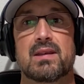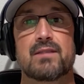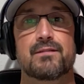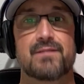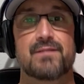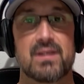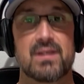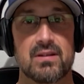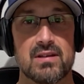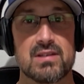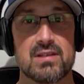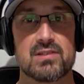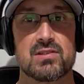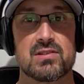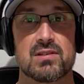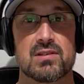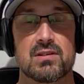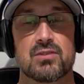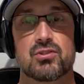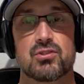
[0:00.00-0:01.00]
The
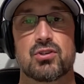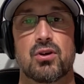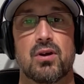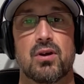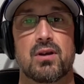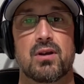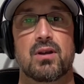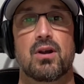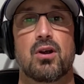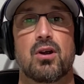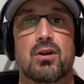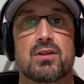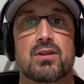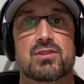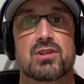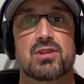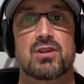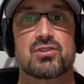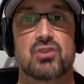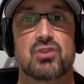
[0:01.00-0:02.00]
Phillies took
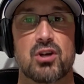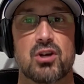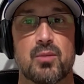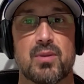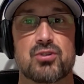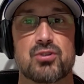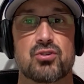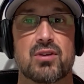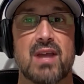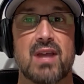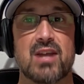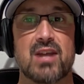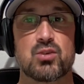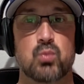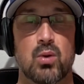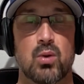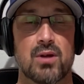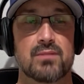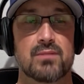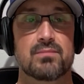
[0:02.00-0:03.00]
Arkansas starting pitcher
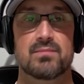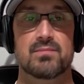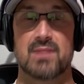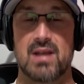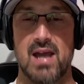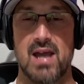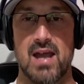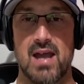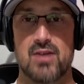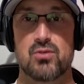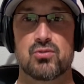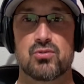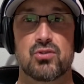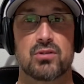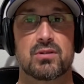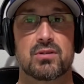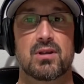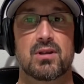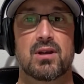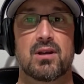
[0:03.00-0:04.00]
Gage Wood, the guy
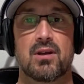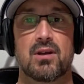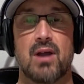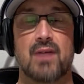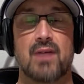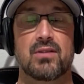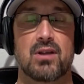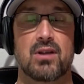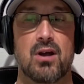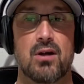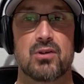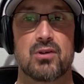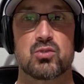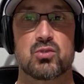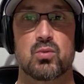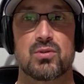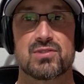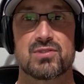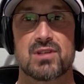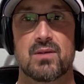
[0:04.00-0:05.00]
who had the
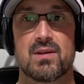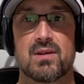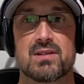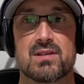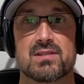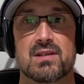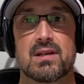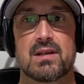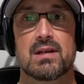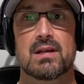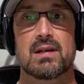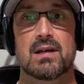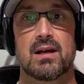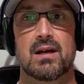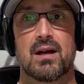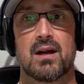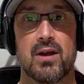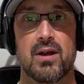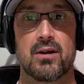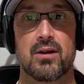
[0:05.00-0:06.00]
College World Series
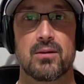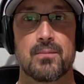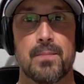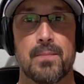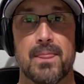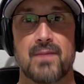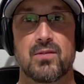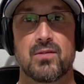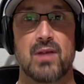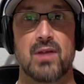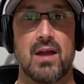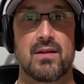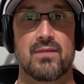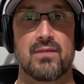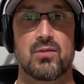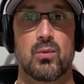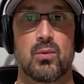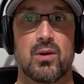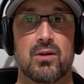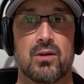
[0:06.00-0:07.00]
no-hitter.
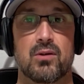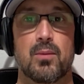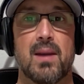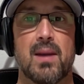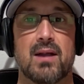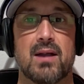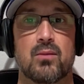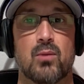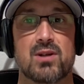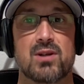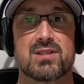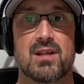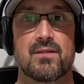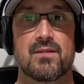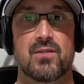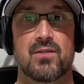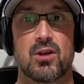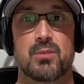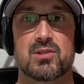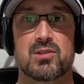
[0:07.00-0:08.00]
If you want to go back and
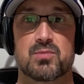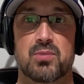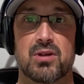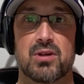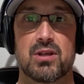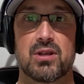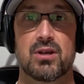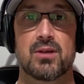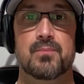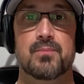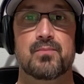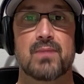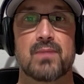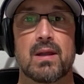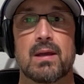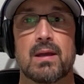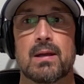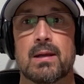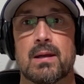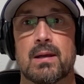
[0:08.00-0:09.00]
watch that film, it's pretty
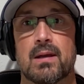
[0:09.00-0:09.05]
good.